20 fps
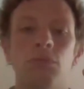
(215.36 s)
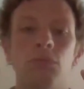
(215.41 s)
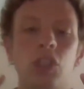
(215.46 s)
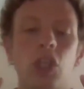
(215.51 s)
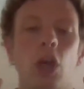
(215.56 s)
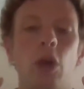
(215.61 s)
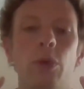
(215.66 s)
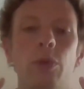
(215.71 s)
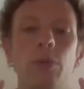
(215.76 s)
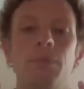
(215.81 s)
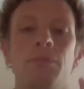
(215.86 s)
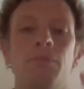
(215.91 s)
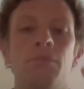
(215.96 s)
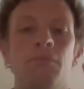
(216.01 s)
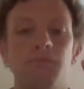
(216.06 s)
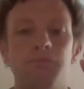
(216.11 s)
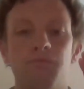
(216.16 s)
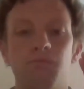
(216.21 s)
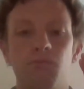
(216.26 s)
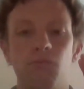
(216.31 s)
So
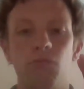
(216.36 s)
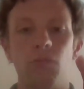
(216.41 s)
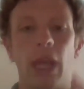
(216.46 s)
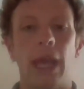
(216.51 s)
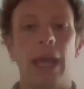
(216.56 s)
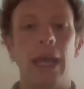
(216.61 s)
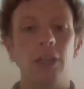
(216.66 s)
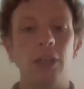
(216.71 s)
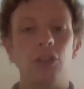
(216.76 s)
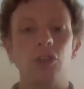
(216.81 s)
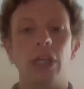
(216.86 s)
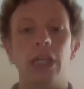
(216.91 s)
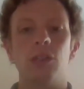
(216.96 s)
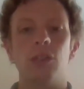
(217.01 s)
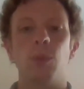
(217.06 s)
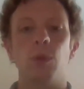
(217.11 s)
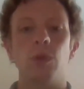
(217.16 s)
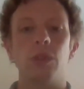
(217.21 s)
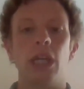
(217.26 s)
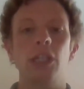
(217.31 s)
air
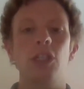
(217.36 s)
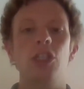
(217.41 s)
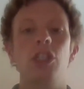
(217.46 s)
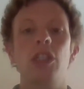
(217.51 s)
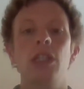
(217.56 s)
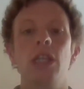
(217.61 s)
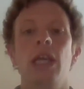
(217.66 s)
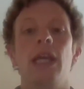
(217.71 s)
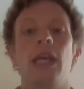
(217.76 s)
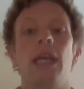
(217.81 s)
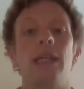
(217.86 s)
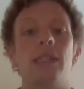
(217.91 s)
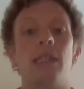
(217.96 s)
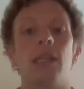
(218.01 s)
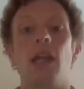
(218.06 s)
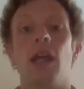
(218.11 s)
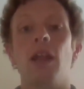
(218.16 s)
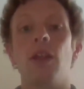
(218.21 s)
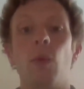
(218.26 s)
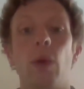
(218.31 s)
transportation is
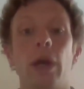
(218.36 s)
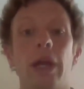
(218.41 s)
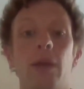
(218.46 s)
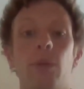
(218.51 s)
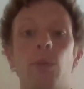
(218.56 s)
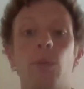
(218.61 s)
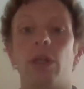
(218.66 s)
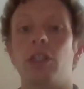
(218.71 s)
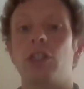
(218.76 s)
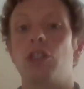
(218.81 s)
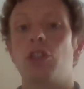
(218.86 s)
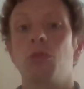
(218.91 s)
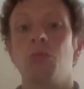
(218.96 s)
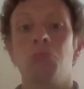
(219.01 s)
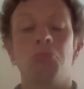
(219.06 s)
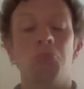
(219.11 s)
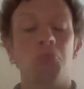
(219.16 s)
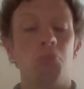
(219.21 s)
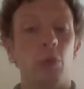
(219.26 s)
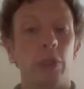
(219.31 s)
another way in which
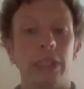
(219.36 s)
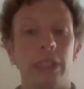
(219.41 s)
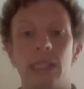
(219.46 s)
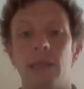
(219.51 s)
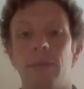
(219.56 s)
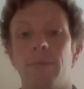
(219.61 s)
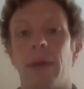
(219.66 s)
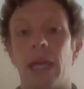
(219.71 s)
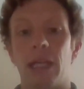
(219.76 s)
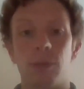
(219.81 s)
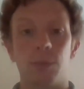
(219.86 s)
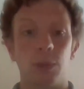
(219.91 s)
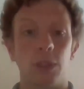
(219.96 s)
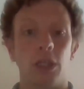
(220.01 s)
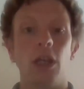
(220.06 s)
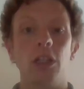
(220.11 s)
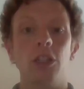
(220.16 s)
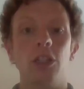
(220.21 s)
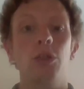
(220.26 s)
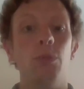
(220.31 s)
we see mass
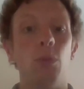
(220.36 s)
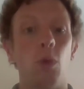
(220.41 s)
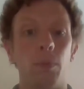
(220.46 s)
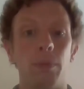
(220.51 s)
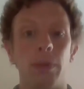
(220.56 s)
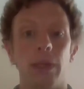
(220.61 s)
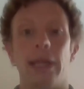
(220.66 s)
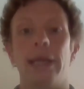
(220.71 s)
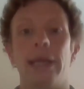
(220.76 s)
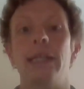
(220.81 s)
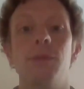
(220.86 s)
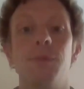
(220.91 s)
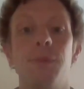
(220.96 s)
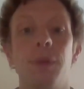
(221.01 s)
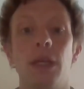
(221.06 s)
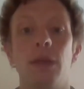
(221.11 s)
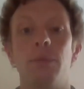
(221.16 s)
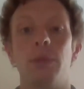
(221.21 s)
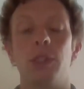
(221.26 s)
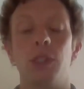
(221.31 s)
production, more planes
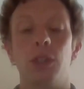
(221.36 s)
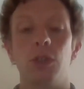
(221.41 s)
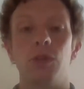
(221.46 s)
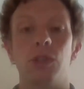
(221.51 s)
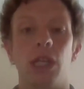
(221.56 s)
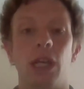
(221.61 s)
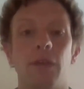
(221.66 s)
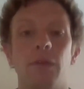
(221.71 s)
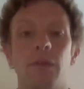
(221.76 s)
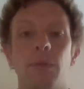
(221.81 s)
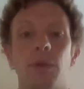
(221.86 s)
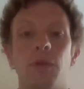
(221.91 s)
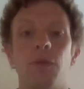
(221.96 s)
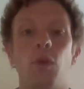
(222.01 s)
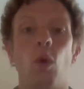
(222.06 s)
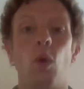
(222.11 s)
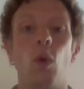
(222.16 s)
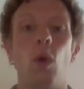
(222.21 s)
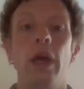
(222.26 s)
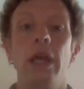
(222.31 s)
being produced than ever
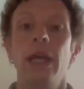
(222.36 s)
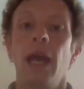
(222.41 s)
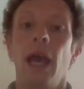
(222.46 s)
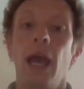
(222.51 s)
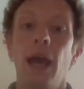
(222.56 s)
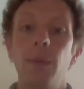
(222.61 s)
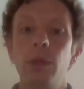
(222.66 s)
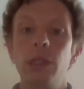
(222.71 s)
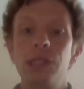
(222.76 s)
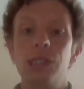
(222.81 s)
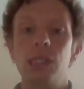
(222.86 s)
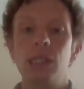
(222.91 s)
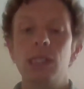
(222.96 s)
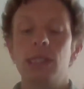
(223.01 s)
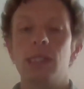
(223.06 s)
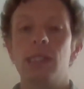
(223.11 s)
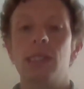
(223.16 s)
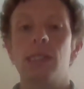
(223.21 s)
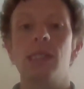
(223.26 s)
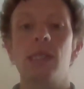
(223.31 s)
before, and we see
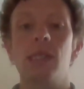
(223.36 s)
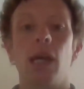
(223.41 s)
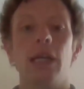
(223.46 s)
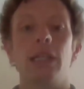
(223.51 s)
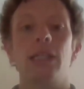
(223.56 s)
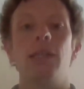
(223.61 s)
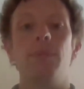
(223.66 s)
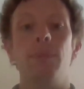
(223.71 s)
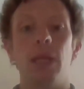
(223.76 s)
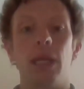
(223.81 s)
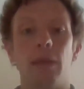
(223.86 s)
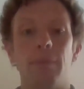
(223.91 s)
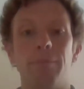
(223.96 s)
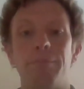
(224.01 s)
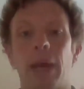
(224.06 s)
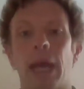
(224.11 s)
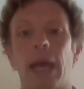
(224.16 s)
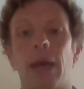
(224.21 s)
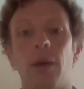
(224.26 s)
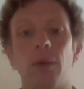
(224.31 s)
the society being
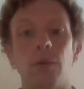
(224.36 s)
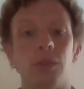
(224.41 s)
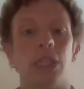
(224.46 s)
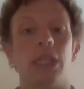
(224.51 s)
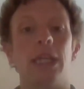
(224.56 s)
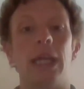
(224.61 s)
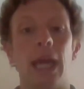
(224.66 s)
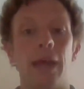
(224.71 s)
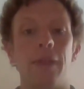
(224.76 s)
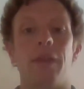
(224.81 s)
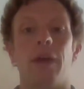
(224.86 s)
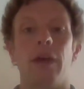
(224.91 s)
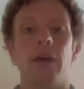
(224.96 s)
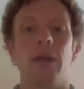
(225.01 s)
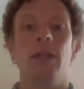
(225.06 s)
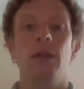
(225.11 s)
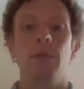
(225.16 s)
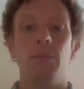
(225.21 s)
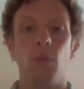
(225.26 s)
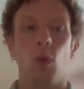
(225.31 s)
bound together
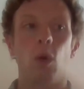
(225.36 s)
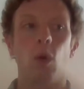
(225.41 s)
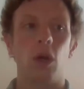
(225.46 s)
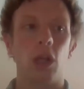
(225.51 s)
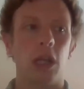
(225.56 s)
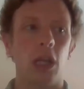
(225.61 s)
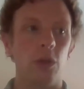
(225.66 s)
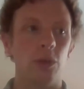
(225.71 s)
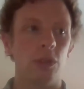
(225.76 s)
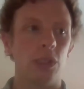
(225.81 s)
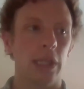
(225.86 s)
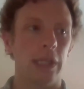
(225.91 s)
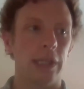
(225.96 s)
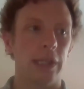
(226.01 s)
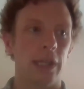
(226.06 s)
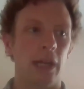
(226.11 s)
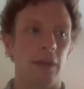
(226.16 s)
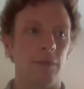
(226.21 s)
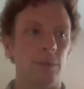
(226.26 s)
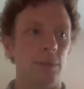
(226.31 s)
more closely
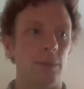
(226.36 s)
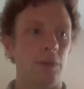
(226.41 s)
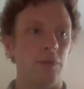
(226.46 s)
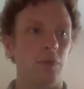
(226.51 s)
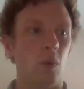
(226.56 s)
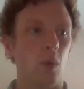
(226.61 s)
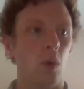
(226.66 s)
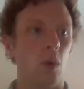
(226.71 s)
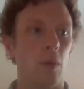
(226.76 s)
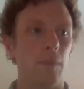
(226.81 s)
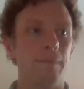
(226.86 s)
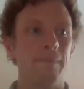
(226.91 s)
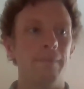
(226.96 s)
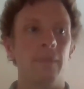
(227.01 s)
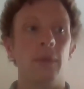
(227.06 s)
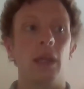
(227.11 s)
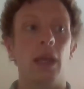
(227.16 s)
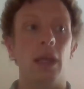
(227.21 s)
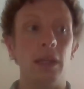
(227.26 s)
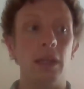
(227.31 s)
than ever before.
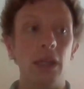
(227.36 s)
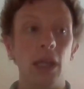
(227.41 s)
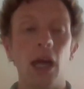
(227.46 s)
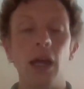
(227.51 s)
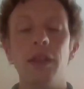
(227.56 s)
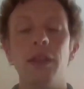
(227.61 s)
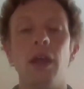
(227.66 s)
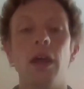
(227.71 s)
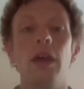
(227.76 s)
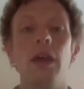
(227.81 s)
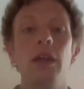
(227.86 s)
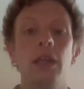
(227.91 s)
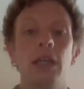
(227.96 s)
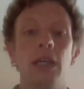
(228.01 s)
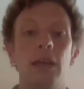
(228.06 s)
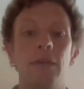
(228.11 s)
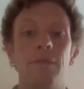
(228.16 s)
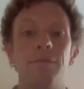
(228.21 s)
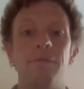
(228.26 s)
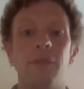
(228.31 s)
Another
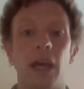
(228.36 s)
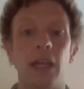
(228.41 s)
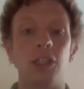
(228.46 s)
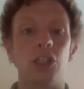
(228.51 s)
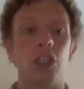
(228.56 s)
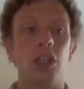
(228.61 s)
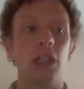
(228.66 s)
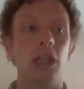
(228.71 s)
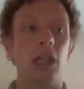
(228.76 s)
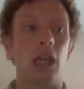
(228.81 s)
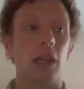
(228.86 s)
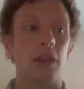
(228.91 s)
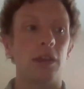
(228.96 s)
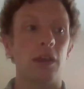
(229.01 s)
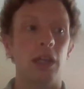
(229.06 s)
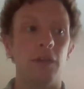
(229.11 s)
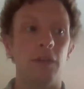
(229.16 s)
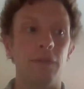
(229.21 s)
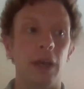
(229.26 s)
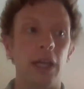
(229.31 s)
invention, another
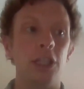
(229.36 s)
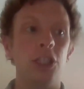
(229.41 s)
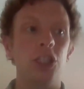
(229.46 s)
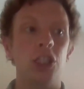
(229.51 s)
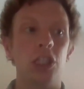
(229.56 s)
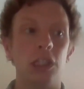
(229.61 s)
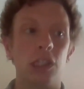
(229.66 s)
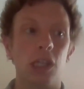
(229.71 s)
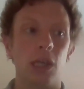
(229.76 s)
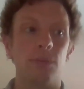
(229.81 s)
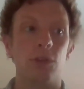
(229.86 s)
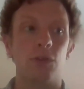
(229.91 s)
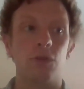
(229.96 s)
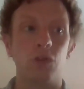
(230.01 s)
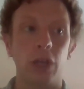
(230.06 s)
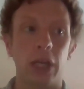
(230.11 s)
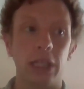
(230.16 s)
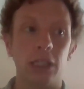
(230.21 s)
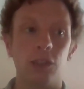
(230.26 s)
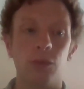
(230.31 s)
innovation in terms of
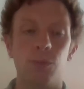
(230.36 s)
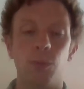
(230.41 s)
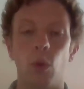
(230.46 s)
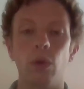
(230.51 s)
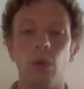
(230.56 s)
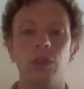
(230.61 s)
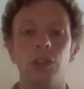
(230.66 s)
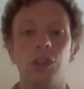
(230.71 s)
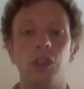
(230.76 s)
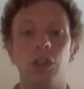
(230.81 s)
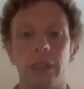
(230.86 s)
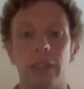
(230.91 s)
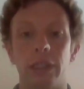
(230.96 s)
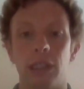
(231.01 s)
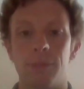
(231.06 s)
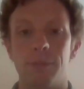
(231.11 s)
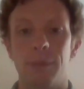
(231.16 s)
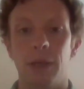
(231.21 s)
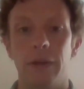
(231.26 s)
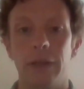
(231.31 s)
transport during
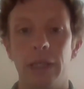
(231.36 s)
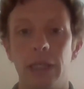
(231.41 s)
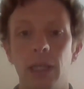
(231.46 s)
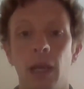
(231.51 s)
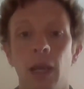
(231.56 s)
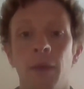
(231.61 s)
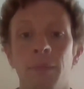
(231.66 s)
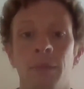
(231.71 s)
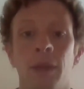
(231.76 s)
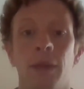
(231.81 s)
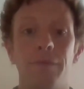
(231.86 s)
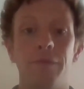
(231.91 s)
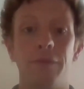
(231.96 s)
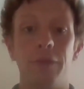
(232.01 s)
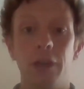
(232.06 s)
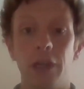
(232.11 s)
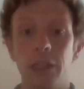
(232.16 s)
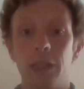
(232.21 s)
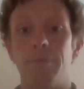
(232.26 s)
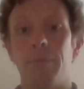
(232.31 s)
this period that
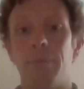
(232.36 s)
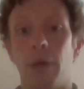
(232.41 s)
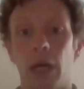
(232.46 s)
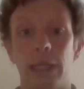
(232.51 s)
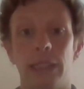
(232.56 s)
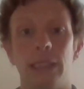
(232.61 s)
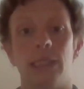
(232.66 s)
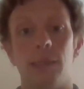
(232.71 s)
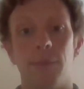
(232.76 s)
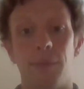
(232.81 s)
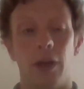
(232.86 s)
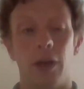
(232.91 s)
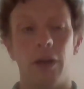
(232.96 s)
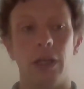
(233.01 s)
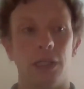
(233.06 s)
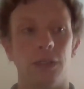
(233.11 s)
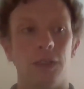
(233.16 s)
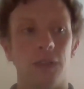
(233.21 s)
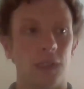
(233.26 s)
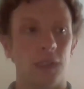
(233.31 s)
further binds
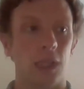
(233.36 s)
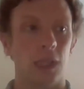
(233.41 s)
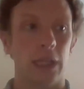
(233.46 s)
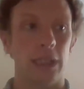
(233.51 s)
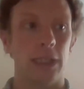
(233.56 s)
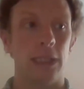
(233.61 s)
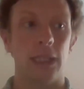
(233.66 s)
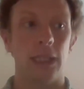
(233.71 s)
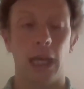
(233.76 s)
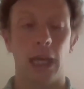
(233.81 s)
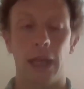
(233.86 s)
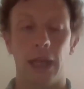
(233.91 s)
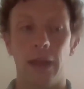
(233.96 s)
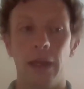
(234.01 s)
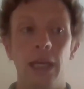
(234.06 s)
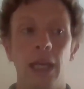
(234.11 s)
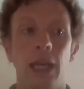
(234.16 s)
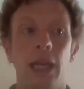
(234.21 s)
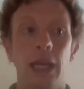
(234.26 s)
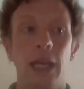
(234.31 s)
American society
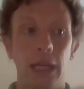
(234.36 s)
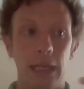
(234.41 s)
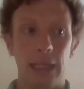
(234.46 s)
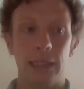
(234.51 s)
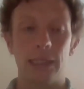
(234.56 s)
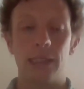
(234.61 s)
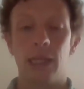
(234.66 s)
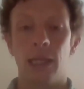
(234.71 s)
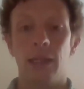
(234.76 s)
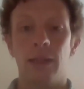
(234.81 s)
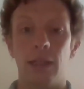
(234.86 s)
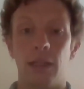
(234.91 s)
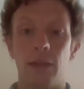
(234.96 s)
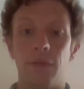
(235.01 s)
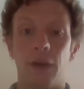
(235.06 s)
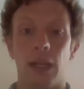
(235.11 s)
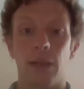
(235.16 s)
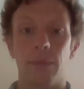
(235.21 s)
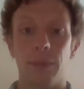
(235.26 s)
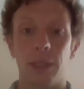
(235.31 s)
together is the
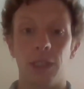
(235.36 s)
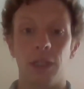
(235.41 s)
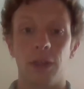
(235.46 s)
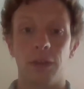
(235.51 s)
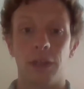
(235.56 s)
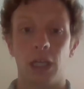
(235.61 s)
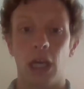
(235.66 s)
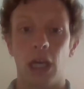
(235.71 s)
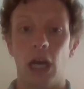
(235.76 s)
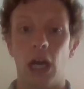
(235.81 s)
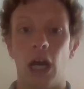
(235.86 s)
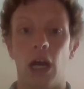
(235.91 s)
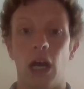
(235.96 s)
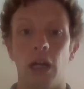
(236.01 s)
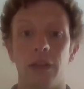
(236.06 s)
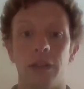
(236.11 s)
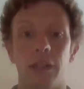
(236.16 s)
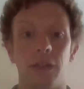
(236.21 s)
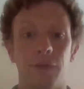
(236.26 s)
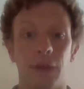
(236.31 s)
development of the
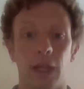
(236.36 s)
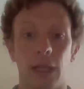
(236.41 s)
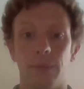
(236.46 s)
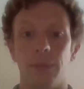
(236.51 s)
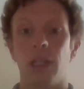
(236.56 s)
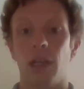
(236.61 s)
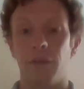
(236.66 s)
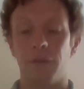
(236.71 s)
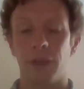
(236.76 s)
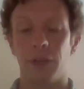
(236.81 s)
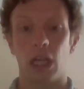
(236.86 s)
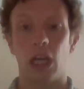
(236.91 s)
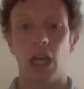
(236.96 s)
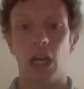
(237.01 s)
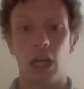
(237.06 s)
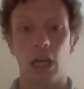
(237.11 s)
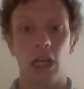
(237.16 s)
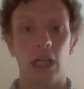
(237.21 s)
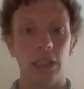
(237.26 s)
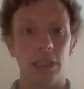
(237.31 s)
car, the development of a
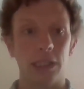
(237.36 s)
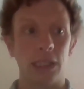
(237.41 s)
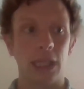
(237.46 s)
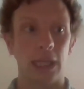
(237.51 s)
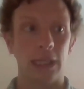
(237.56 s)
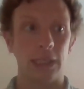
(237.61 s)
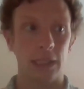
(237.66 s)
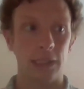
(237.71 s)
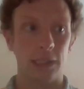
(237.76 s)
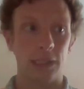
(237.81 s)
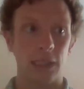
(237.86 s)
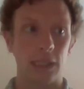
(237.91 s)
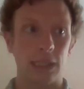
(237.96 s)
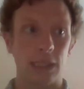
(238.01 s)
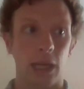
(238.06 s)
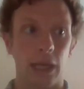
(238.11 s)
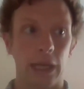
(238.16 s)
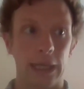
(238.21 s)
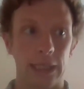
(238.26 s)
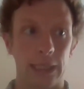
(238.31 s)
car-centered
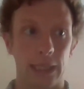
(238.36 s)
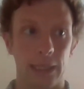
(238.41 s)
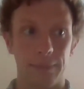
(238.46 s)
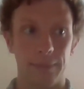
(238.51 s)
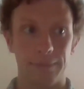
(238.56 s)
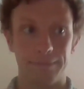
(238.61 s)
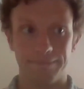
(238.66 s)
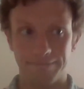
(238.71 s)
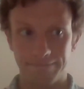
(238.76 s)
society.